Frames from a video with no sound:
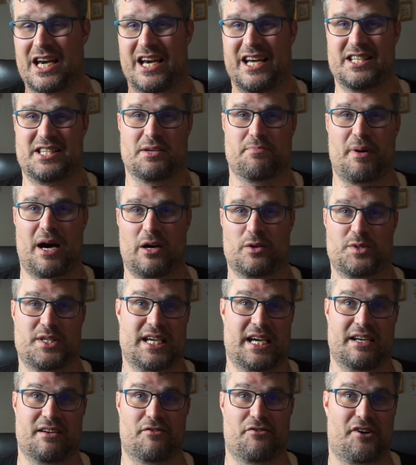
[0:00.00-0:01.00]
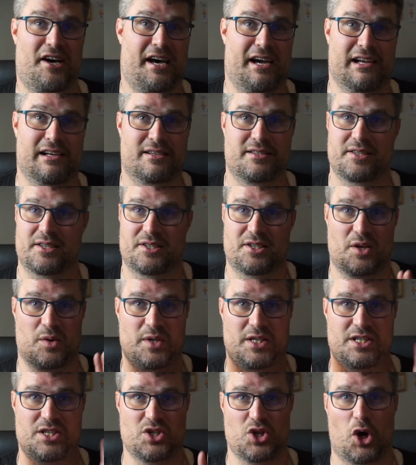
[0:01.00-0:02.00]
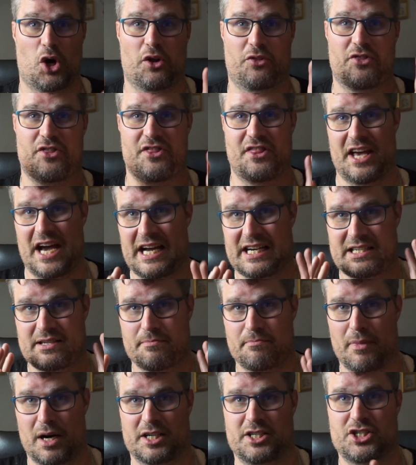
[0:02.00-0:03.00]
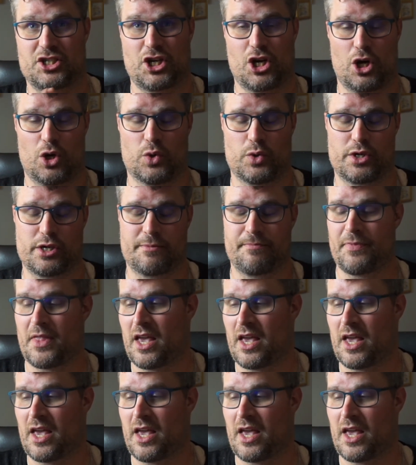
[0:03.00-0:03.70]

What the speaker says: it's about 10 files. So it's not that much code.